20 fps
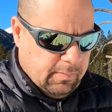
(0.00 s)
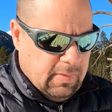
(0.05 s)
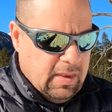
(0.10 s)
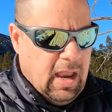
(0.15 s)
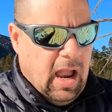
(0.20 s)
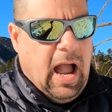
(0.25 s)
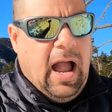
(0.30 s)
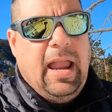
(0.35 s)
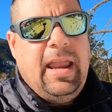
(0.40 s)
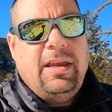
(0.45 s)

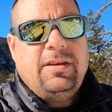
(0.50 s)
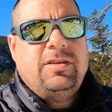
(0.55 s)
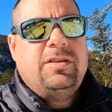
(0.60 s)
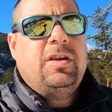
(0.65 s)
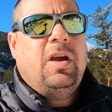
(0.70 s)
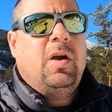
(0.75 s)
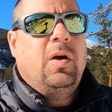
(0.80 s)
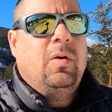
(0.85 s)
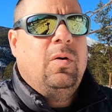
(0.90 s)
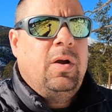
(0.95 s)

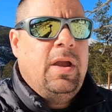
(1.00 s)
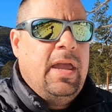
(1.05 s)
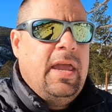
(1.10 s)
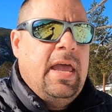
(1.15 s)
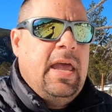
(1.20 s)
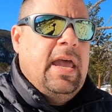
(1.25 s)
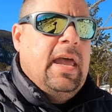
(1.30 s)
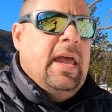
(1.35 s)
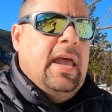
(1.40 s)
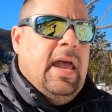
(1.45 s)
ISO
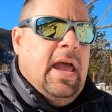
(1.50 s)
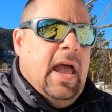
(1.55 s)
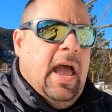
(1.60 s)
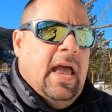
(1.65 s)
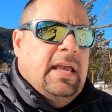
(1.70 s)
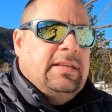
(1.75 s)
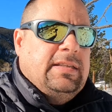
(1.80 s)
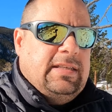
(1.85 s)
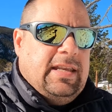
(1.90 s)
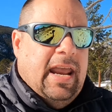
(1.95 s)

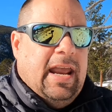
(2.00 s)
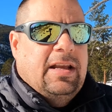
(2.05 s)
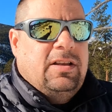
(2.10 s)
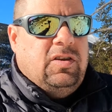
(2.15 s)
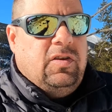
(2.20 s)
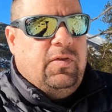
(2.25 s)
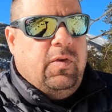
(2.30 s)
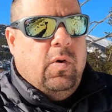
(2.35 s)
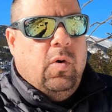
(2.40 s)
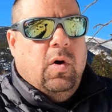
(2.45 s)

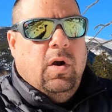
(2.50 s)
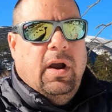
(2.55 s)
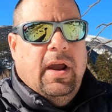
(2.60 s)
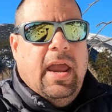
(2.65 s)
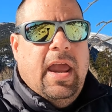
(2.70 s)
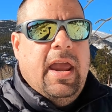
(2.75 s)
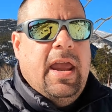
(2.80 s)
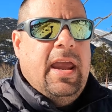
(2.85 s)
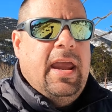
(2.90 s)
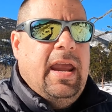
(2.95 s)
stands for
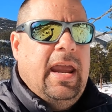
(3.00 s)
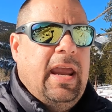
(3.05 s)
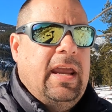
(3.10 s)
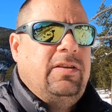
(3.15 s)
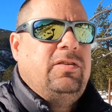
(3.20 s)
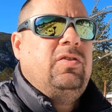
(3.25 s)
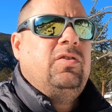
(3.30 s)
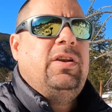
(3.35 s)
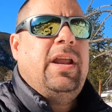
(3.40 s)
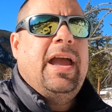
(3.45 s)

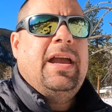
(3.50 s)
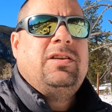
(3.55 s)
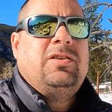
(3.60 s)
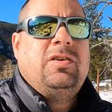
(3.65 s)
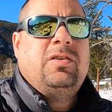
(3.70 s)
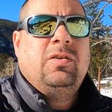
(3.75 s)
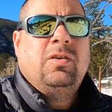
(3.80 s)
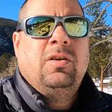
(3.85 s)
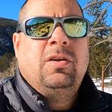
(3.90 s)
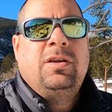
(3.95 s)

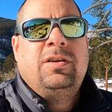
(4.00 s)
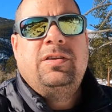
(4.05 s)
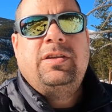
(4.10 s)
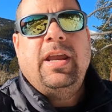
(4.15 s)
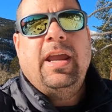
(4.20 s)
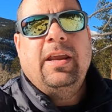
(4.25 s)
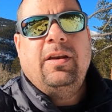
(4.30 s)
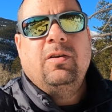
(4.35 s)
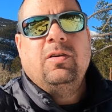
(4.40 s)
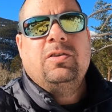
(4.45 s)
International
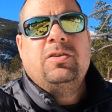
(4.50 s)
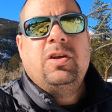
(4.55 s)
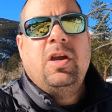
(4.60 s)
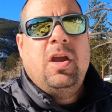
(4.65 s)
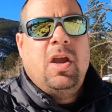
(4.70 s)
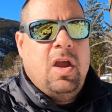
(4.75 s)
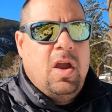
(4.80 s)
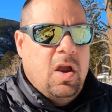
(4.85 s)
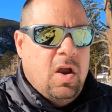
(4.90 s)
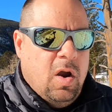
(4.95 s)
Standards
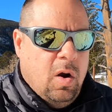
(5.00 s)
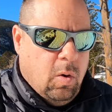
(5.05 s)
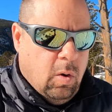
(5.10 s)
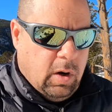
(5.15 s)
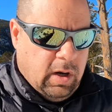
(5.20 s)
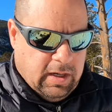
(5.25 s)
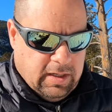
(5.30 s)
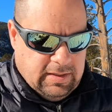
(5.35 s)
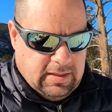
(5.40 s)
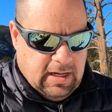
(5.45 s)

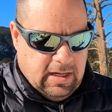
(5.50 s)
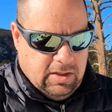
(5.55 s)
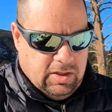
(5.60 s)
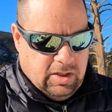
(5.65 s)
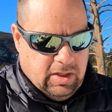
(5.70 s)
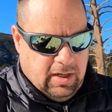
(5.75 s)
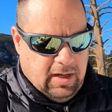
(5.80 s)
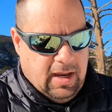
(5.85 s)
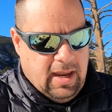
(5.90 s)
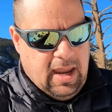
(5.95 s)

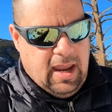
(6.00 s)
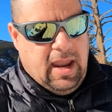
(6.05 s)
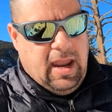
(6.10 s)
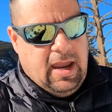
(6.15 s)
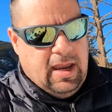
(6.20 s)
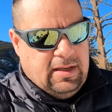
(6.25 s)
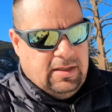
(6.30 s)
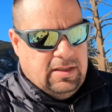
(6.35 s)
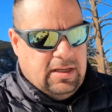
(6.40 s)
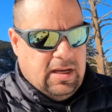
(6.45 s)
Organization.
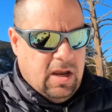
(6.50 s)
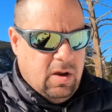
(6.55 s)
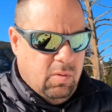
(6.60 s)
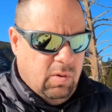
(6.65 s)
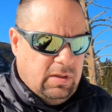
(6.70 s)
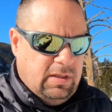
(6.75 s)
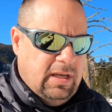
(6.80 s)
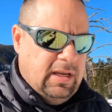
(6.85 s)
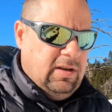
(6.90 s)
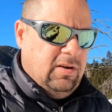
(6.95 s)
And
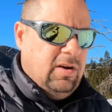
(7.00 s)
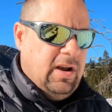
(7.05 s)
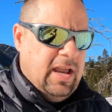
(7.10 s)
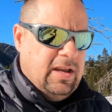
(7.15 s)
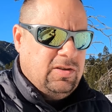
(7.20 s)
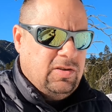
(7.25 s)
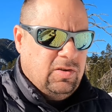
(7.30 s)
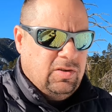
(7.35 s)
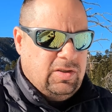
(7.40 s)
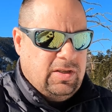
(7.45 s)
what the
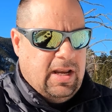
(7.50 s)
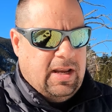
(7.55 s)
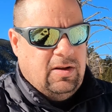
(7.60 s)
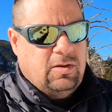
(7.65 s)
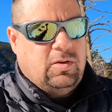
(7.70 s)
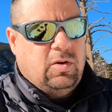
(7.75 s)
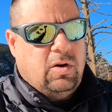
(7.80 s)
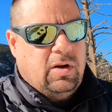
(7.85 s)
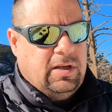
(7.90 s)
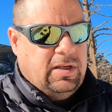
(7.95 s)
International
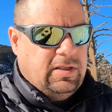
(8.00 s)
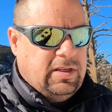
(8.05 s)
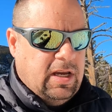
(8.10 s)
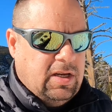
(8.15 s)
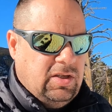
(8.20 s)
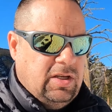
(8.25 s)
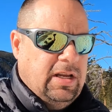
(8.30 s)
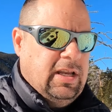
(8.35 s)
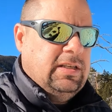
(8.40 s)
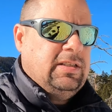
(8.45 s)
Standards
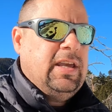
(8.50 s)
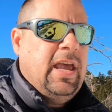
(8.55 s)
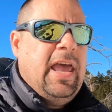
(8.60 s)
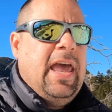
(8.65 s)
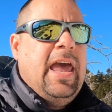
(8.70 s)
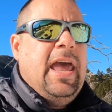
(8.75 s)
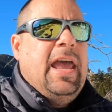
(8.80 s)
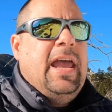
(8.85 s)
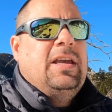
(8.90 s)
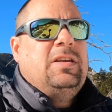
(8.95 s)
Organization is
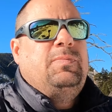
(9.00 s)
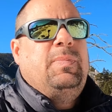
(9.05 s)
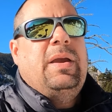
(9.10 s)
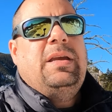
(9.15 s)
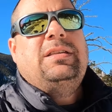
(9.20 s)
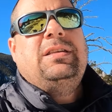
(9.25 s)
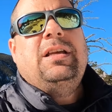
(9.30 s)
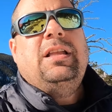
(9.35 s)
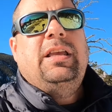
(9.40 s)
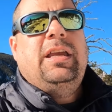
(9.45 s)

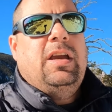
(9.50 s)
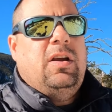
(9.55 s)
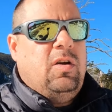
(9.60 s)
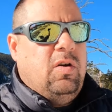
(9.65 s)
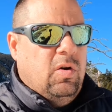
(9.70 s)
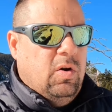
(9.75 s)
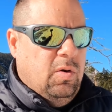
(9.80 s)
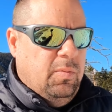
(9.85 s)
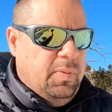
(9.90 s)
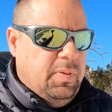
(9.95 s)
basically a
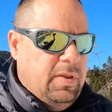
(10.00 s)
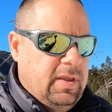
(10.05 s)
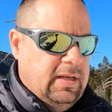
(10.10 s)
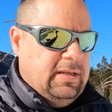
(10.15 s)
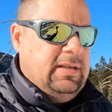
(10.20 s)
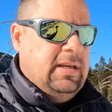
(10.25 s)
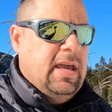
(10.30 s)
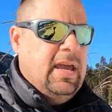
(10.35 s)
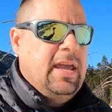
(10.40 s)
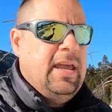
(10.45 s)
group that